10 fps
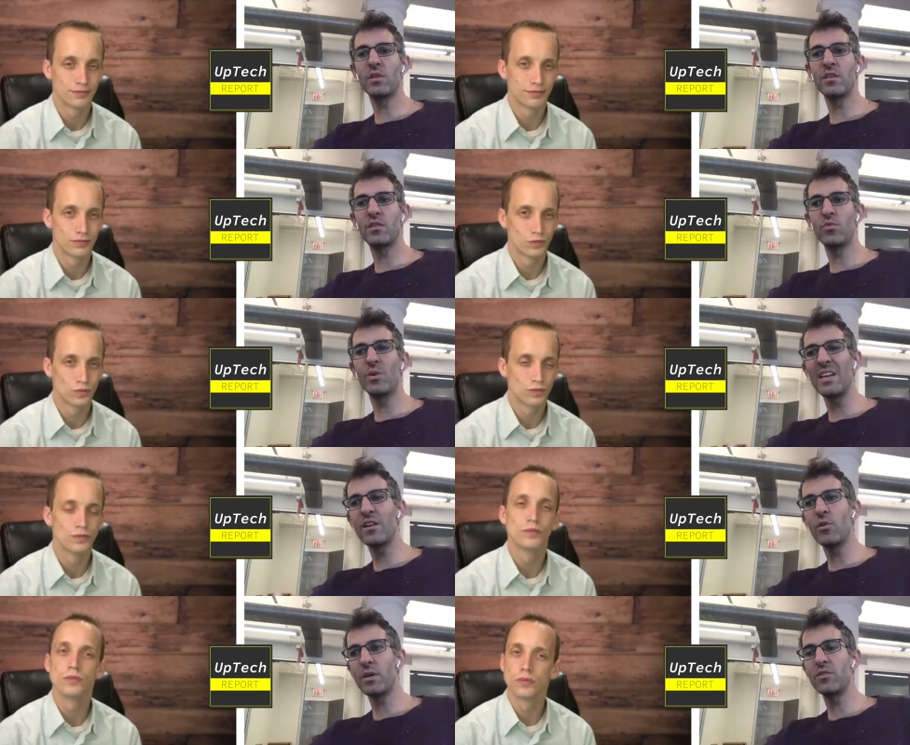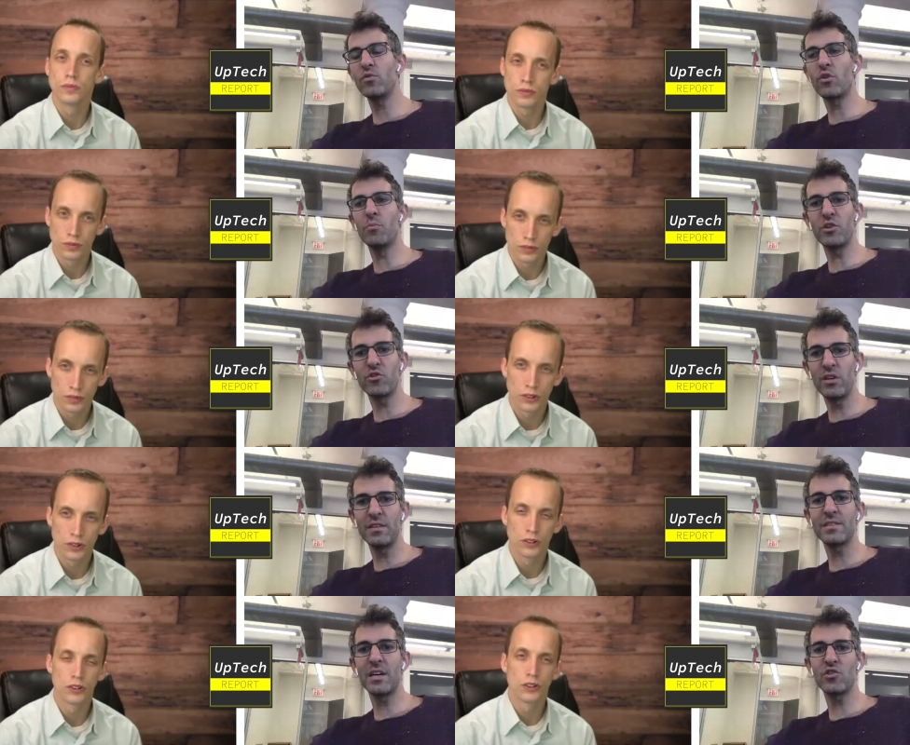Speaker 1: So you really go into a
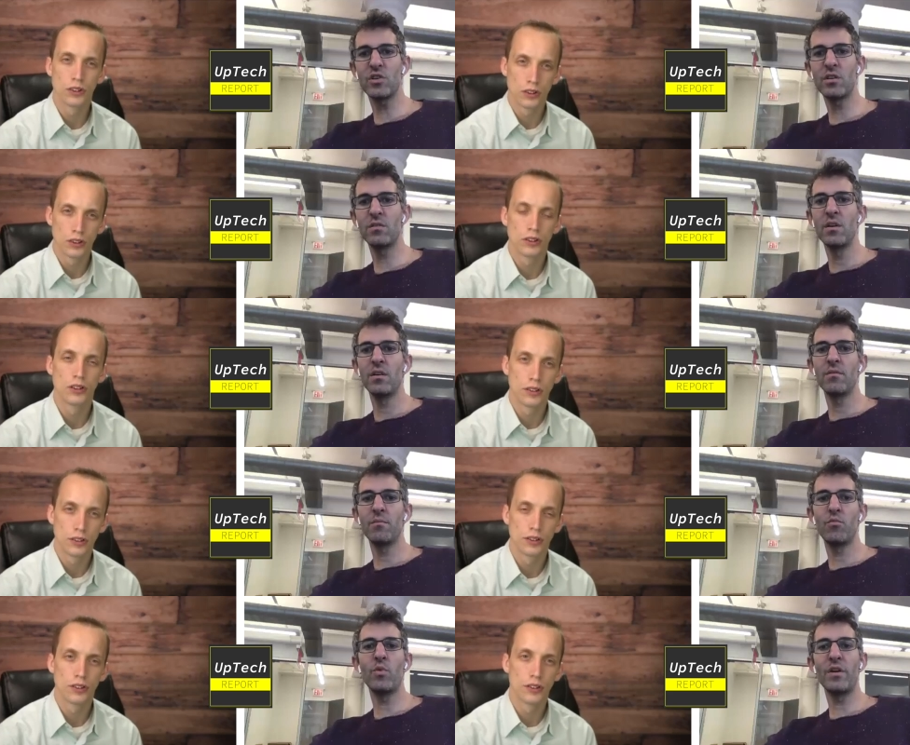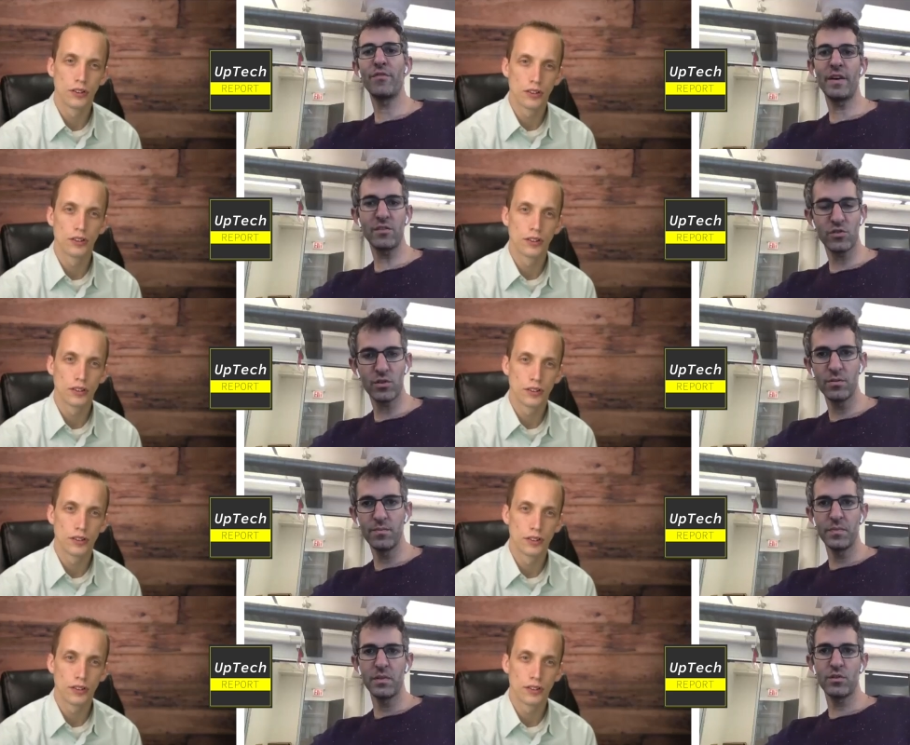commercial discussion way faster.
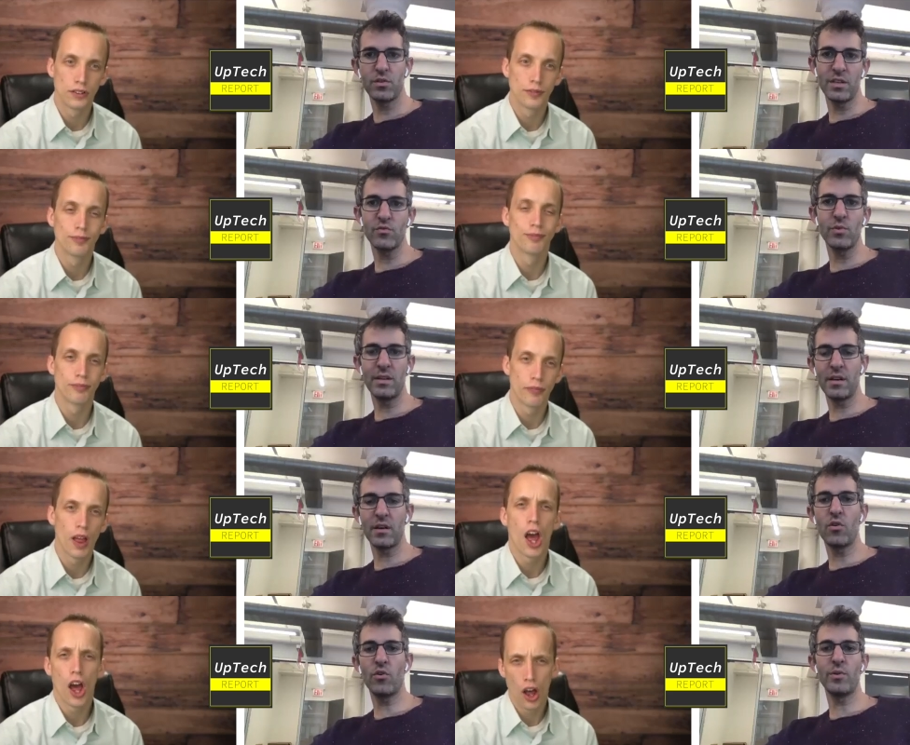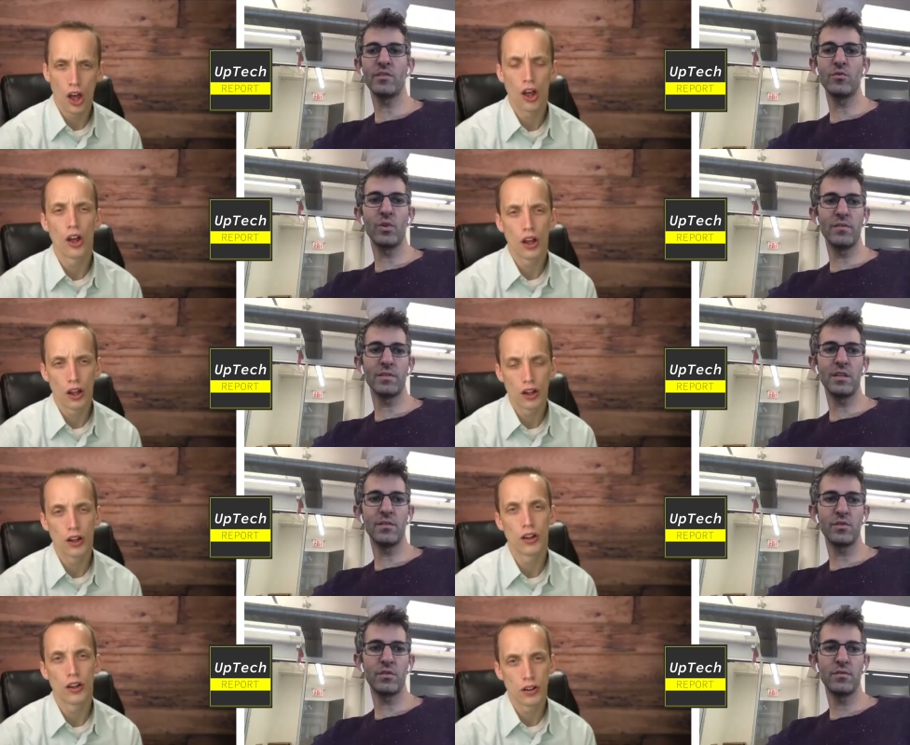So that's really the core reason to have
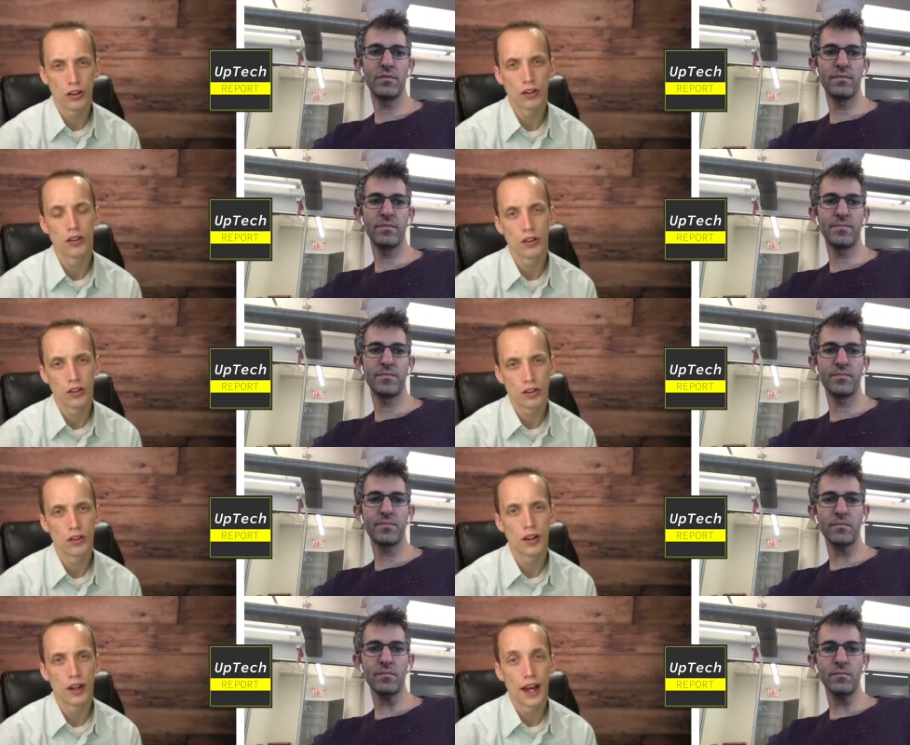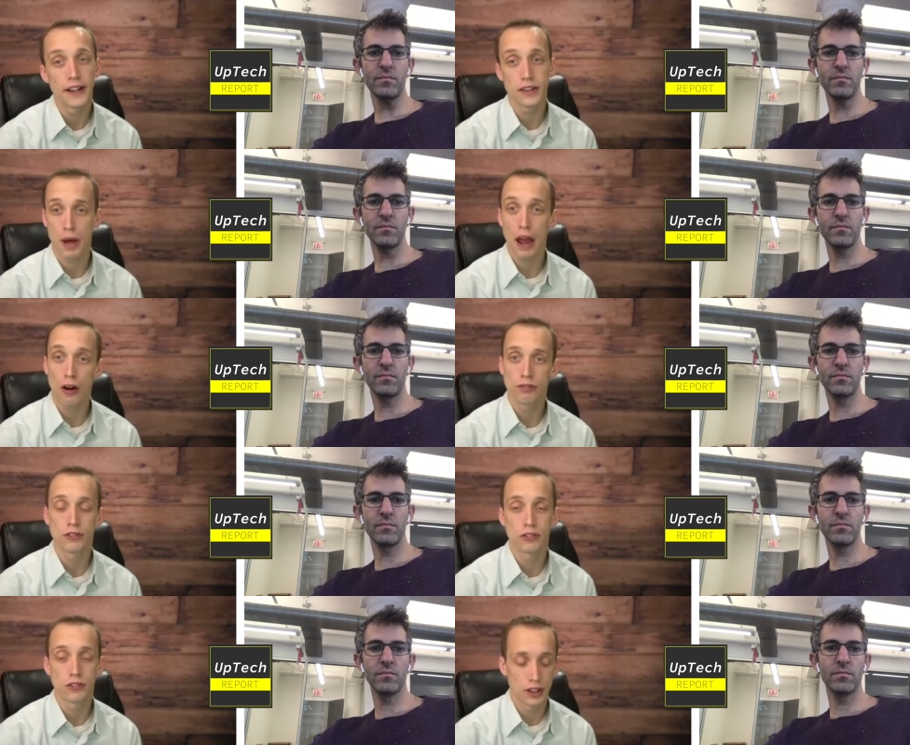self
Speaker 2: serve that's a
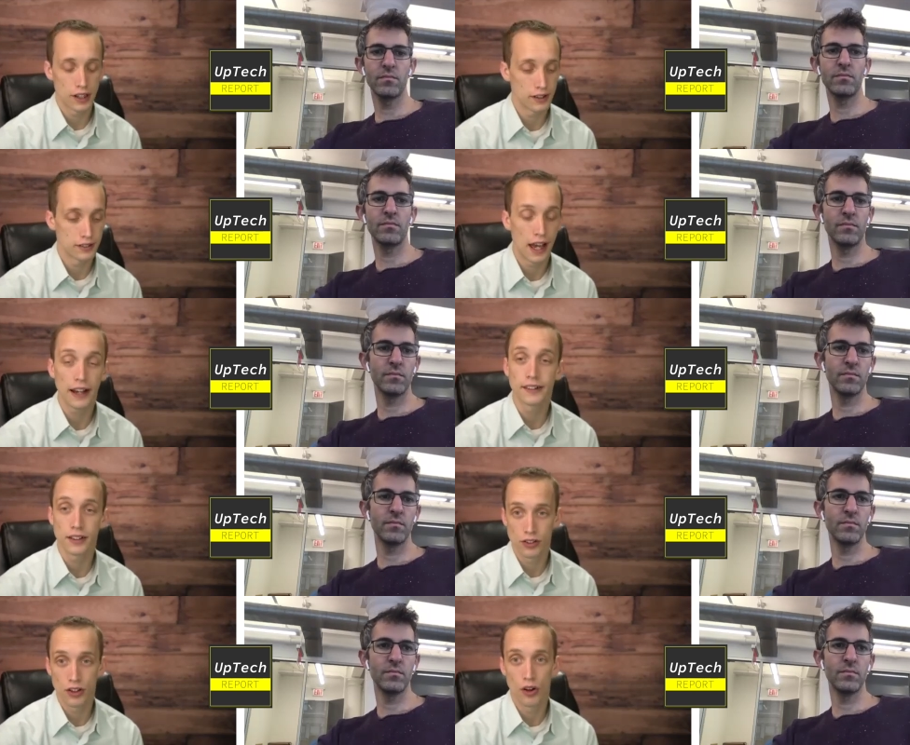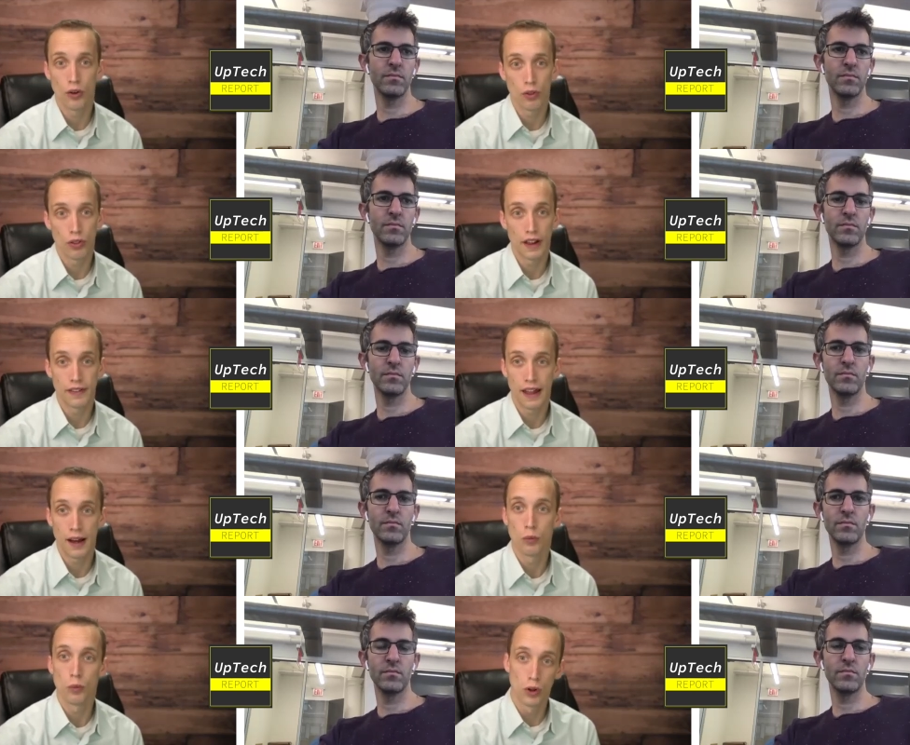powerful uh, tactic to know that that
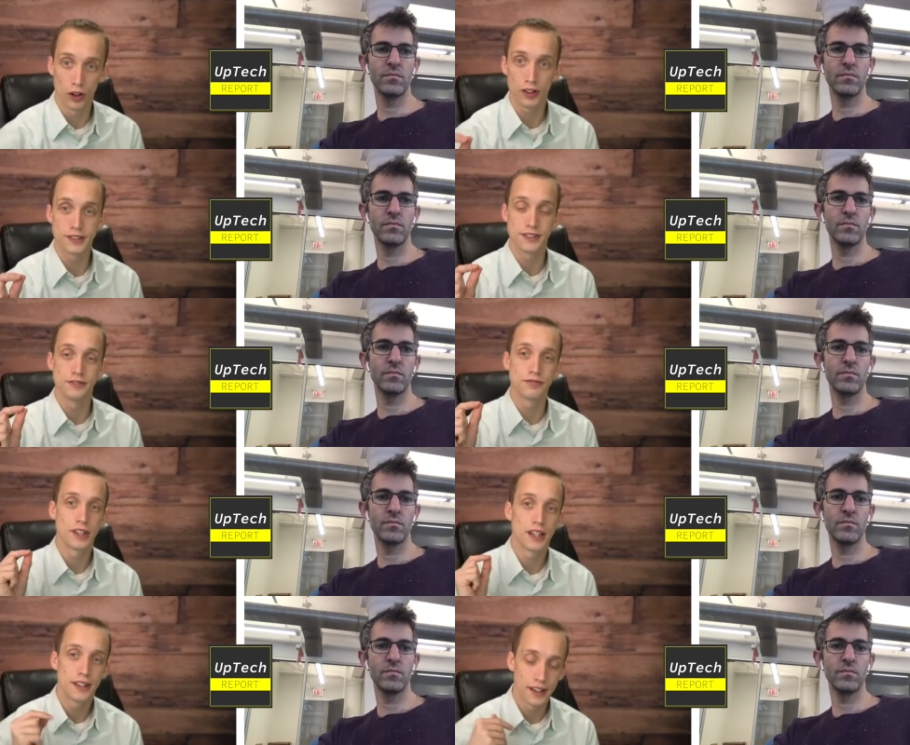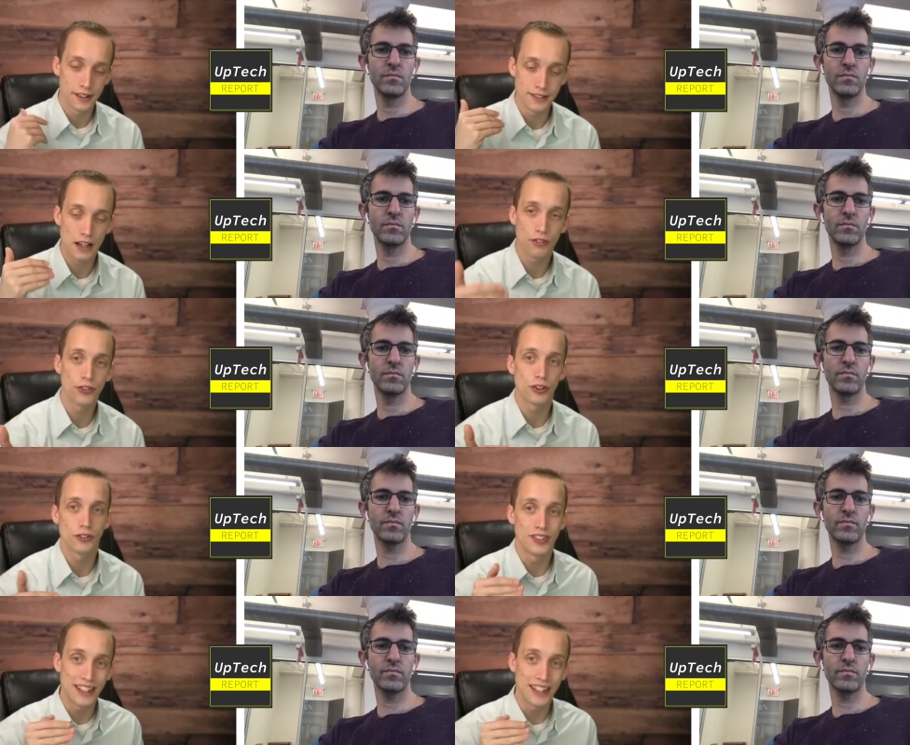works of uh, self-serve to get